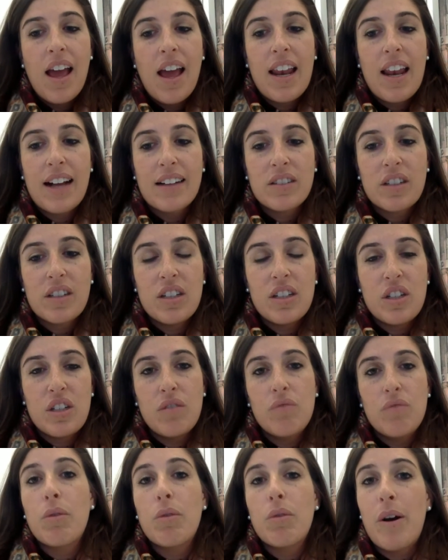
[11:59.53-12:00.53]
and actually
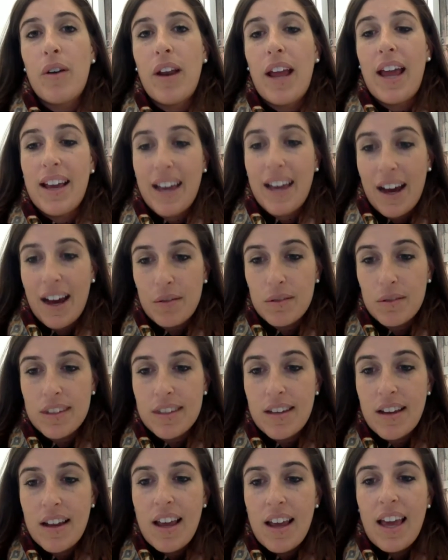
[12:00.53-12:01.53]
do remote
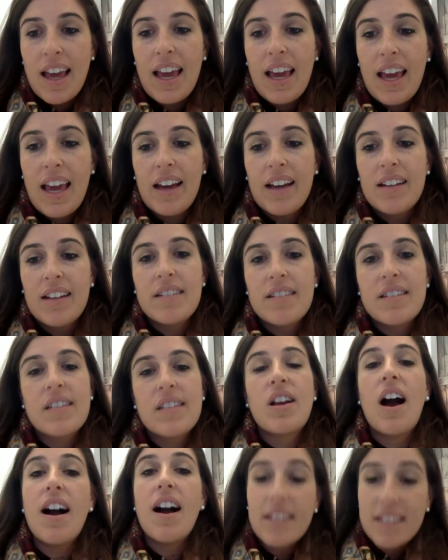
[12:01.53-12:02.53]
hangouts and
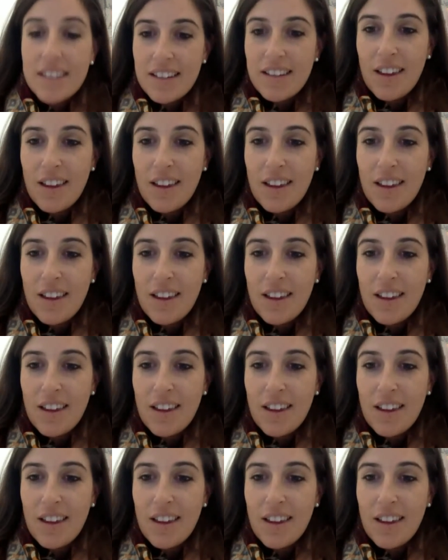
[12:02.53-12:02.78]
talk to